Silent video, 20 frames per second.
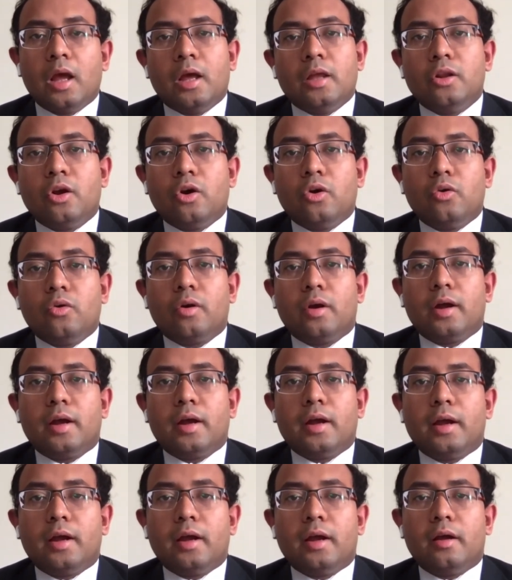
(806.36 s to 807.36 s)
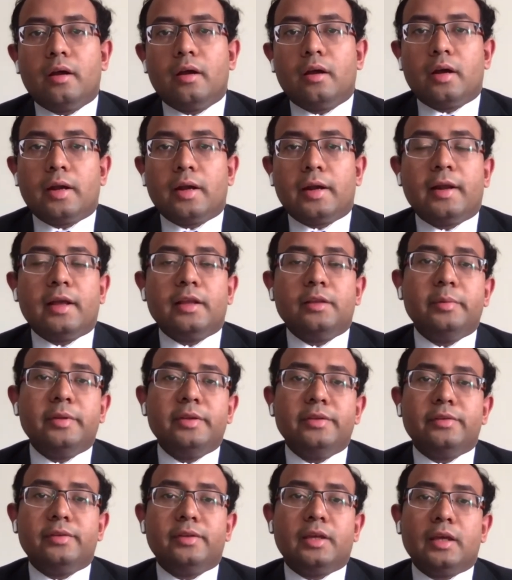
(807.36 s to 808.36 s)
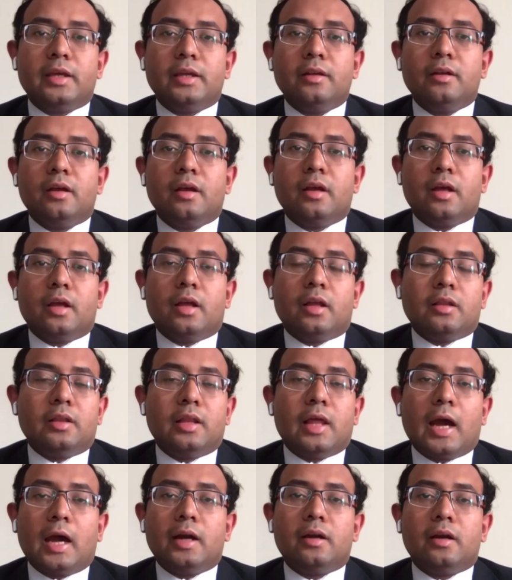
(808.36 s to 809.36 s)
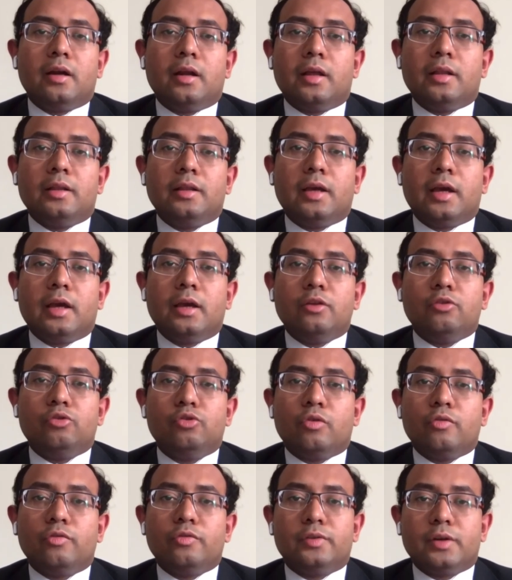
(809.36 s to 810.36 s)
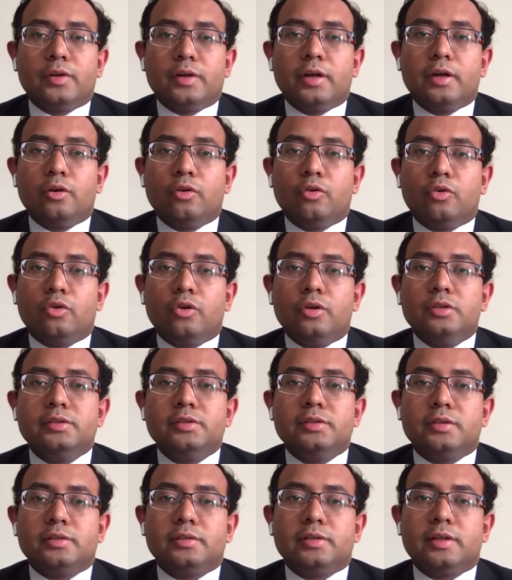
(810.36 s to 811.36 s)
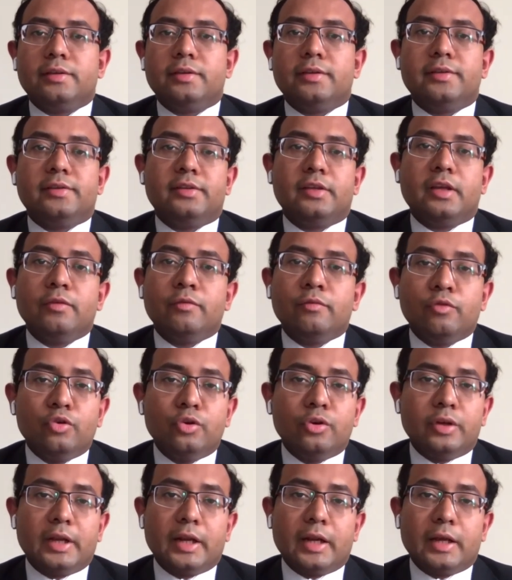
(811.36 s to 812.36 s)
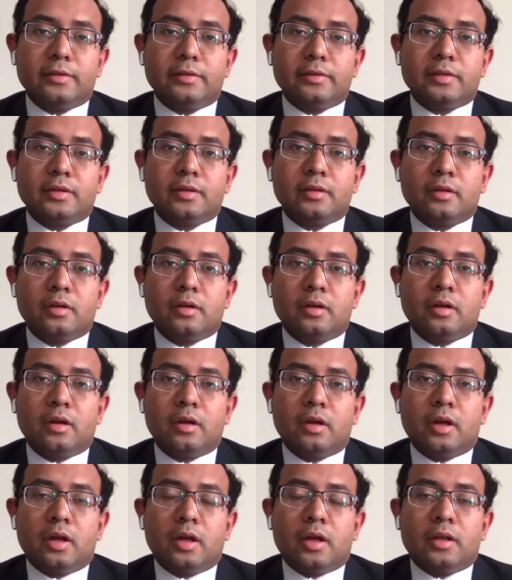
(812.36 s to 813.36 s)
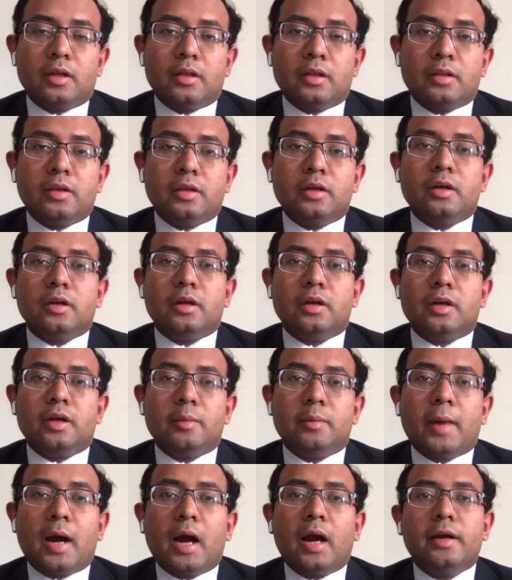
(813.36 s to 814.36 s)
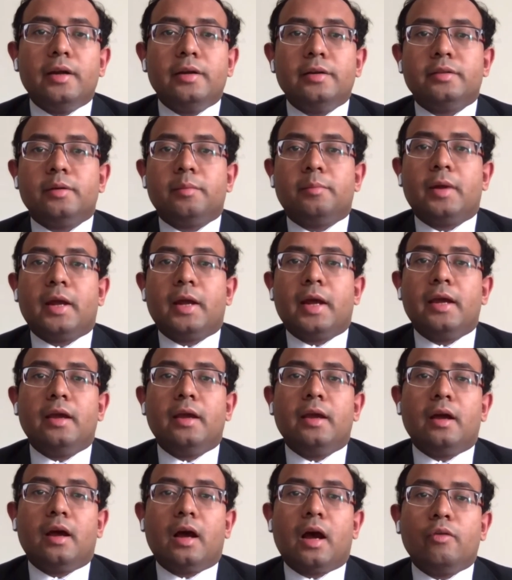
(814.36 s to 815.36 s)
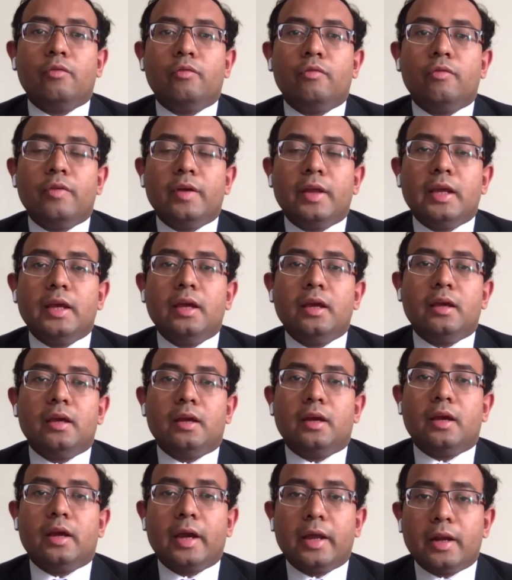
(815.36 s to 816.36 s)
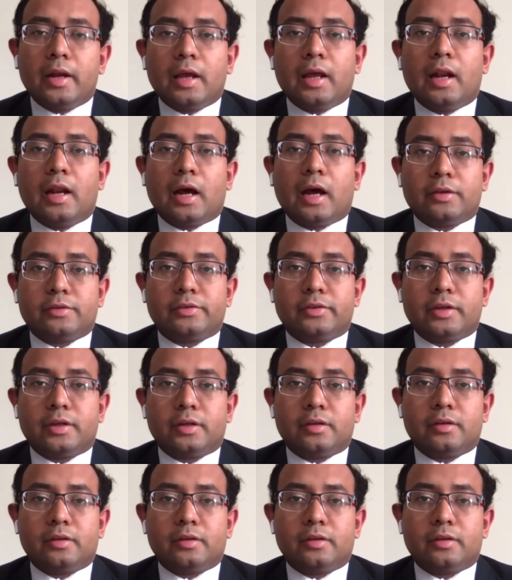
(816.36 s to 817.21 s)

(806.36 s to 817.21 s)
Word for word: now it has been seen that in the case of certain goods such as say food grains the demand and supply are very inelastic